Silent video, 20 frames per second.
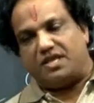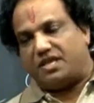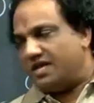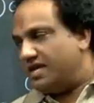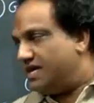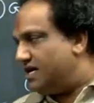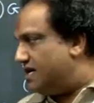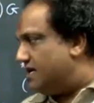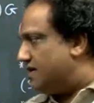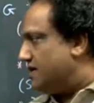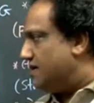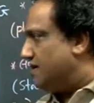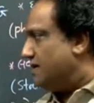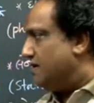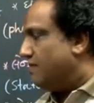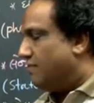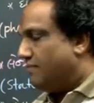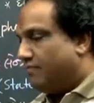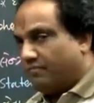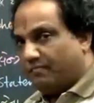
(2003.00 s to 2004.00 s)
Here,
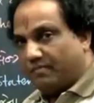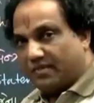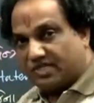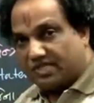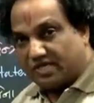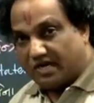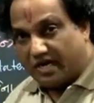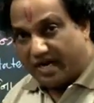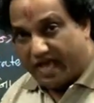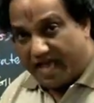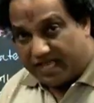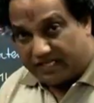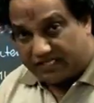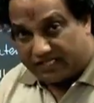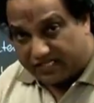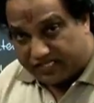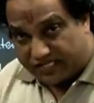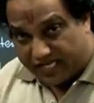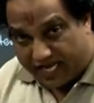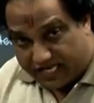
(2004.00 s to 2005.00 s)
Mr. Lenz
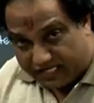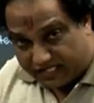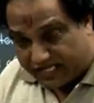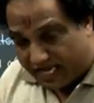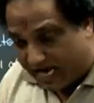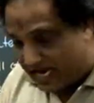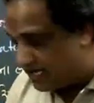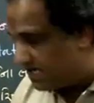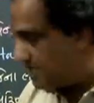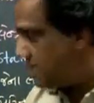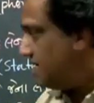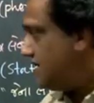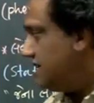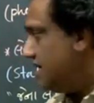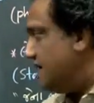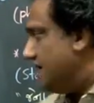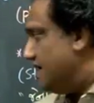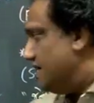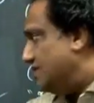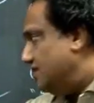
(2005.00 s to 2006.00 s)
says that
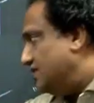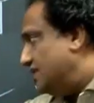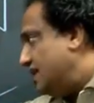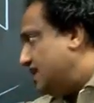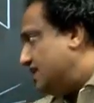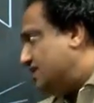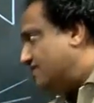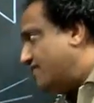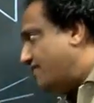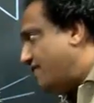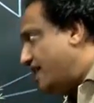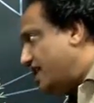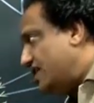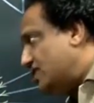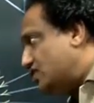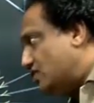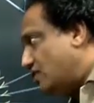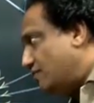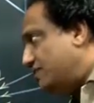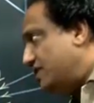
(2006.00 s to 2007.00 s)
this
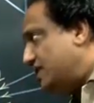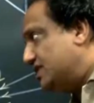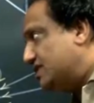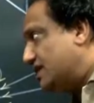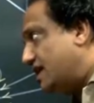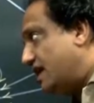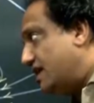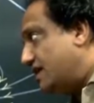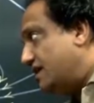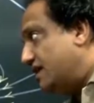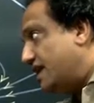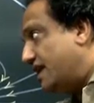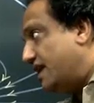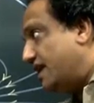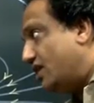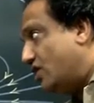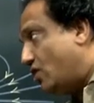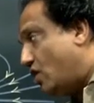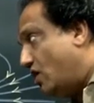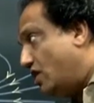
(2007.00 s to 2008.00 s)
face of this current
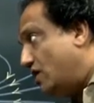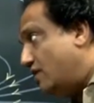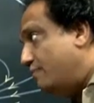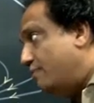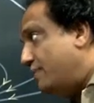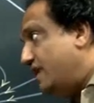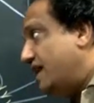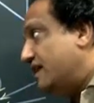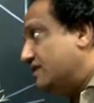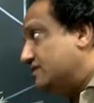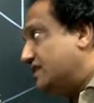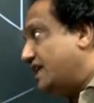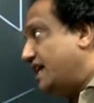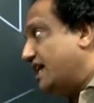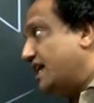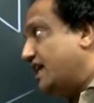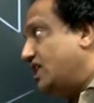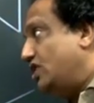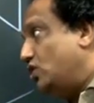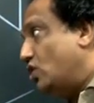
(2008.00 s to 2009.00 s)
carrying coil behaves
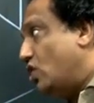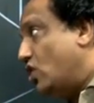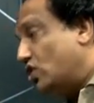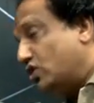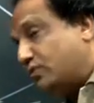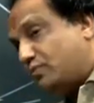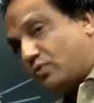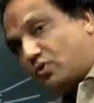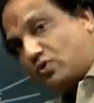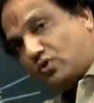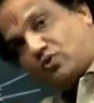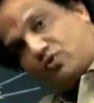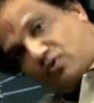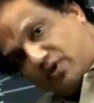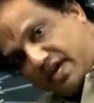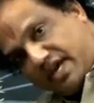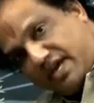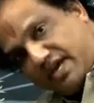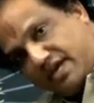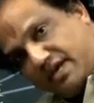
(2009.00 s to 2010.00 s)
like a north pole.
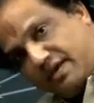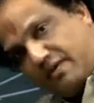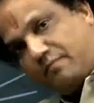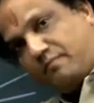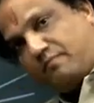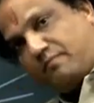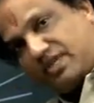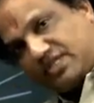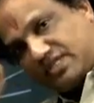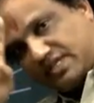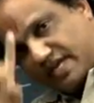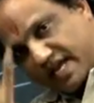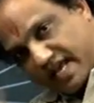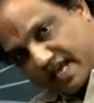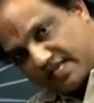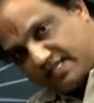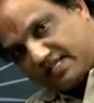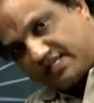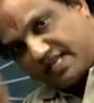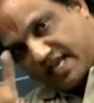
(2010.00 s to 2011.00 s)
Okay? Mr.
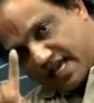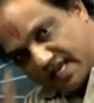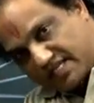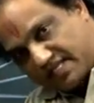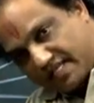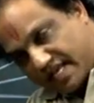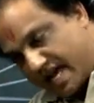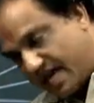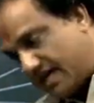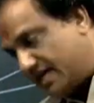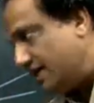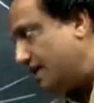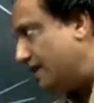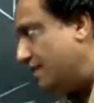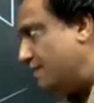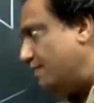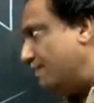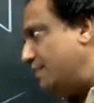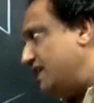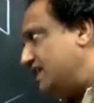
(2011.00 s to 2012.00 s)
Lenz says
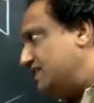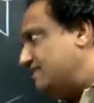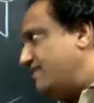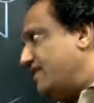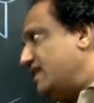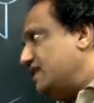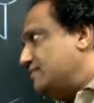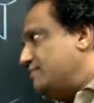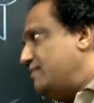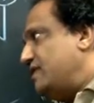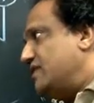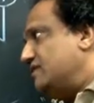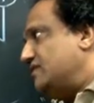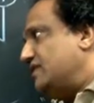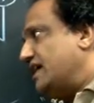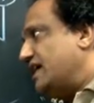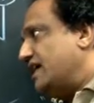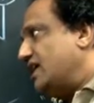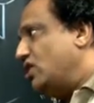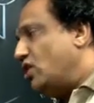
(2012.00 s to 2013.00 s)
that this face behaves
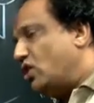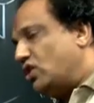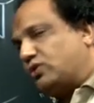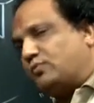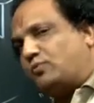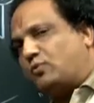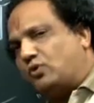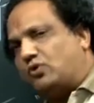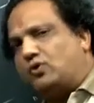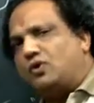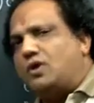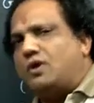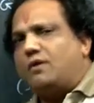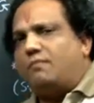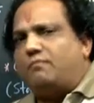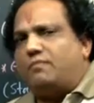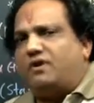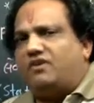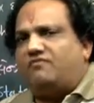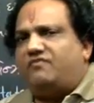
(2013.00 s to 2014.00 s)
like a north pole.
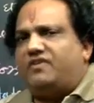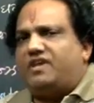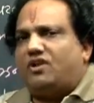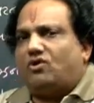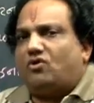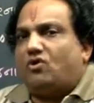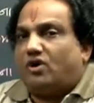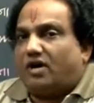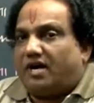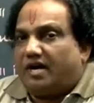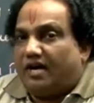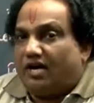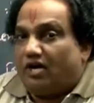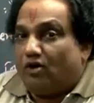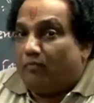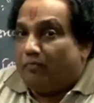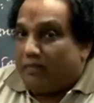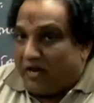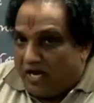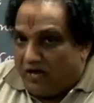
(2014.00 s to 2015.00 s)
But we are not ready
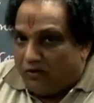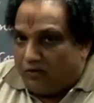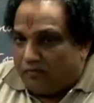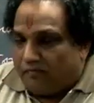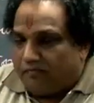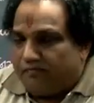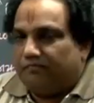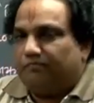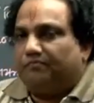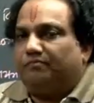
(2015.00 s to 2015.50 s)
to believe.